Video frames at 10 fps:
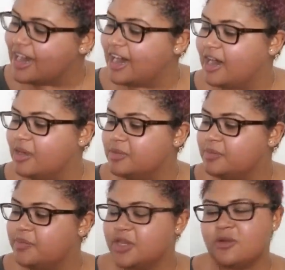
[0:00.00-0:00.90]
um,
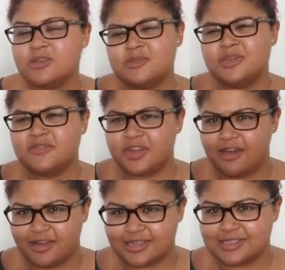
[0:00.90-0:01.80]
but you're also being very
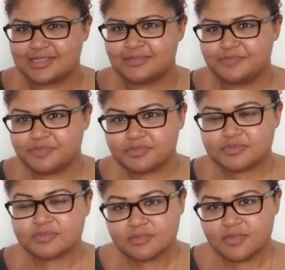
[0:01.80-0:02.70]
honest.
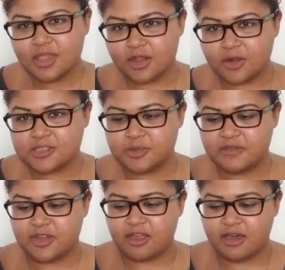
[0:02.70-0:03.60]
You're also being
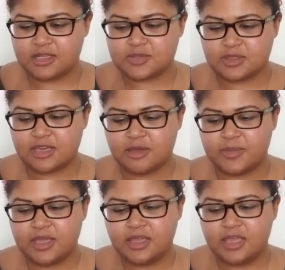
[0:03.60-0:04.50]
very honest with
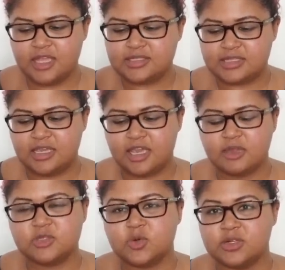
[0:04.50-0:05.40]
them and seeing
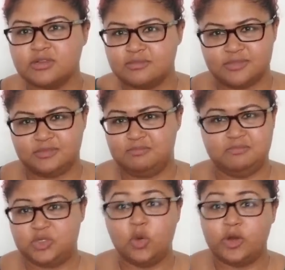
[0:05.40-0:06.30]
how torn
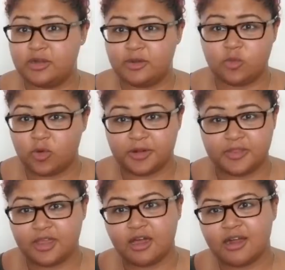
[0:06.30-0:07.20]
torn and worn
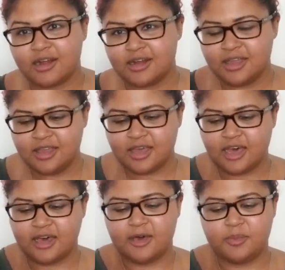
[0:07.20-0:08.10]
they are.
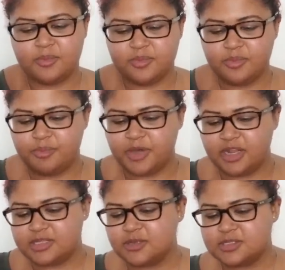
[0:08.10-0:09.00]
Um, but
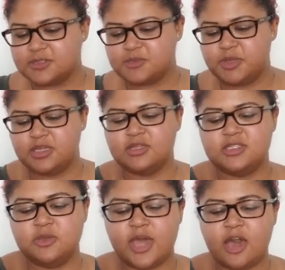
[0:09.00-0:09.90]
it's also speaking
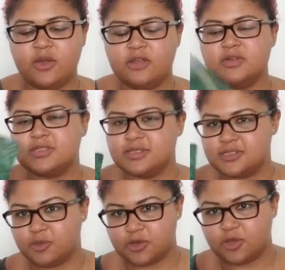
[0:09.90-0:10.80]
to how
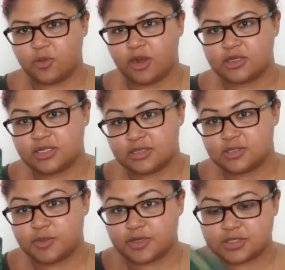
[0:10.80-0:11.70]
irresistible you are to this
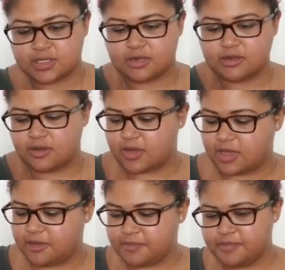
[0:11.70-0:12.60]
person, okay?